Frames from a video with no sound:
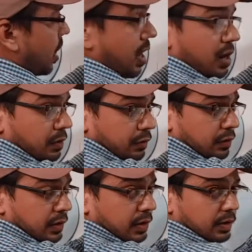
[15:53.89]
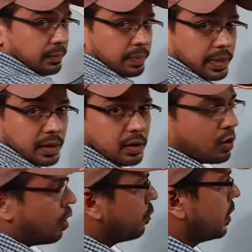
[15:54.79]
a half
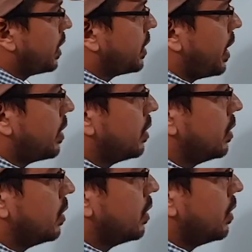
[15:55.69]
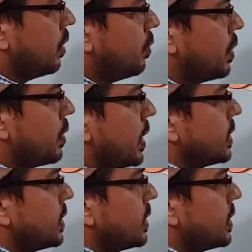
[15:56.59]
of a rectangle, we will